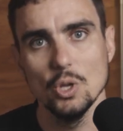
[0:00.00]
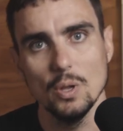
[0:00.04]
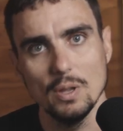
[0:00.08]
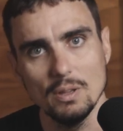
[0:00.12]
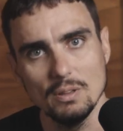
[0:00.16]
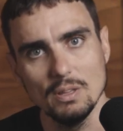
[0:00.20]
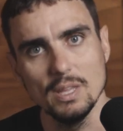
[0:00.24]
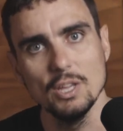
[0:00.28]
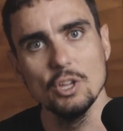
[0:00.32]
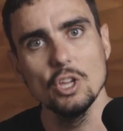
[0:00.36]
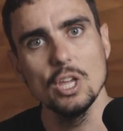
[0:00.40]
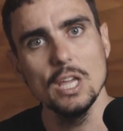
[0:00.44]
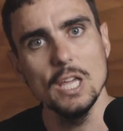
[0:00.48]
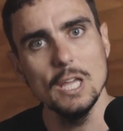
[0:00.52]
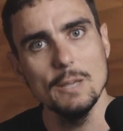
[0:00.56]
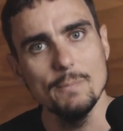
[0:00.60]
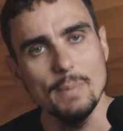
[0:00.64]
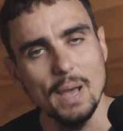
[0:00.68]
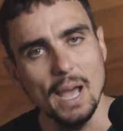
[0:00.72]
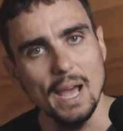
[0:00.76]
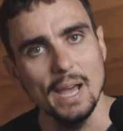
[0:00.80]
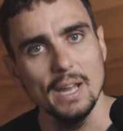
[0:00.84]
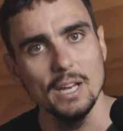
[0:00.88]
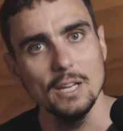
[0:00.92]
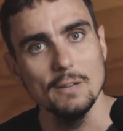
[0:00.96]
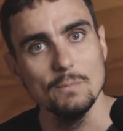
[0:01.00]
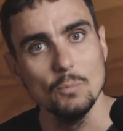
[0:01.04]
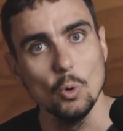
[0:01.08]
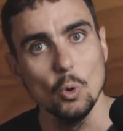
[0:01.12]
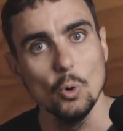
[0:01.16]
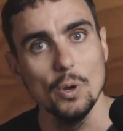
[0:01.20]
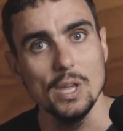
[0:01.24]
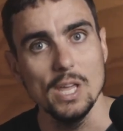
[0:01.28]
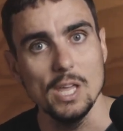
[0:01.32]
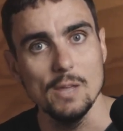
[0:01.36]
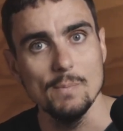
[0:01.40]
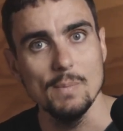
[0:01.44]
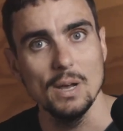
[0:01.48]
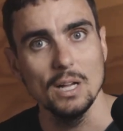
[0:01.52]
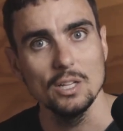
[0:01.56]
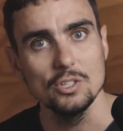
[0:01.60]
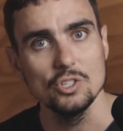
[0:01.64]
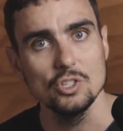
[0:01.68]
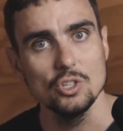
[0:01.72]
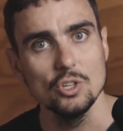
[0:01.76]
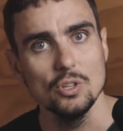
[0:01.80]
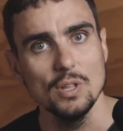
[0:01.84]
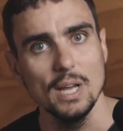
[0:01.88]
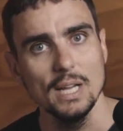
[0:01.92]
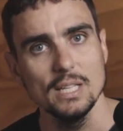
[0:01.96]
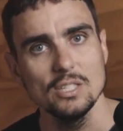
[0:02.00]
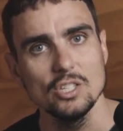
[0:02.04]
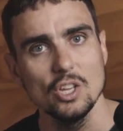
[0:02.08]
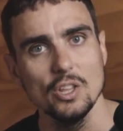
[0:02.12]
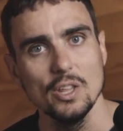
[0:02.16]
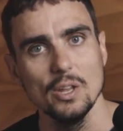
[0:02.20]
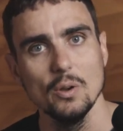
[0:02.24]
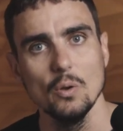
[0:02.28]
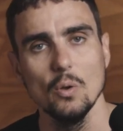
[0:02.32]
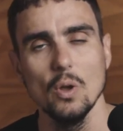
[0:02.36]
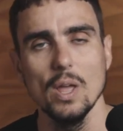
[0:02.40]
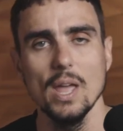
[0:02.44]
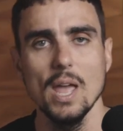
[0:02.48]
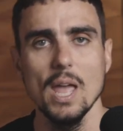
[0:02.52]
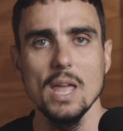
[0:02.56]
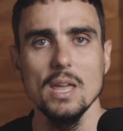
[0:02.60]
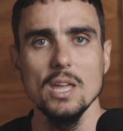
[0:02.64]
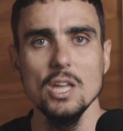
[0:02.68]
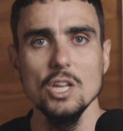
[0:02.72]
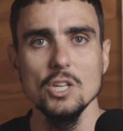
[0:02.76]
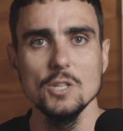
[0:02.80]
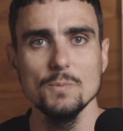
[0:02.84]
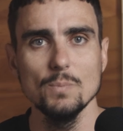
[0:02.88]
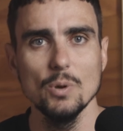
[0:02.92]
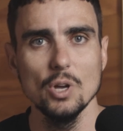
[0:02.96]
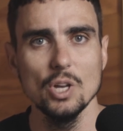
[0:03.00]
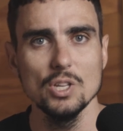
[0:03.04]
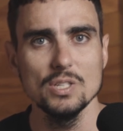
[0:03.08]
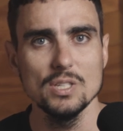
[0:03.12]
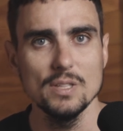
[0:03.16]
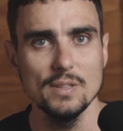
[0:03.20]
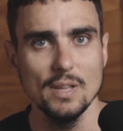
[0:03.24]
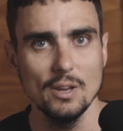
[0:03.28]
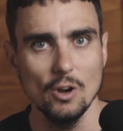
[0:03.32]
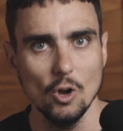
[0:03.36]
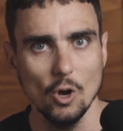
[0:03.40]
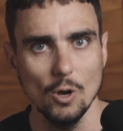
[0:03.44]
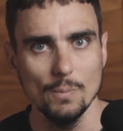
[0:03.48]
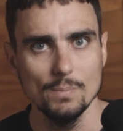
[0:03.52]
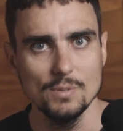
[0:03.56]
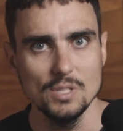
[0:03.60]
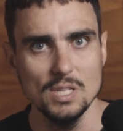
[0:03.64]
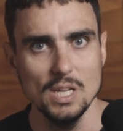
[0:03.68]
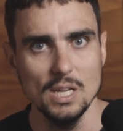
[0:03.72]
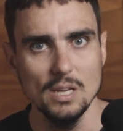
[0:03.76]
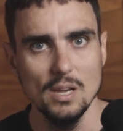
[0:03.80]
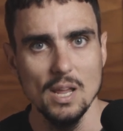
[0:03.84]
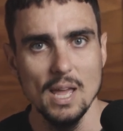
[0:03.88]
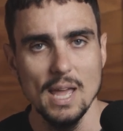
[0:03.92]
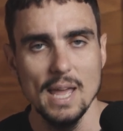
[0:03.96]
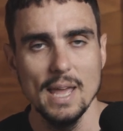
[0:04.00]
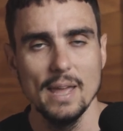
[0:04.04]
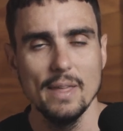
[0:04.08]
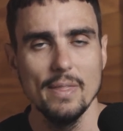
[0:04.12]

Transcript: you keep adding more emails to that, so that each person that opts in,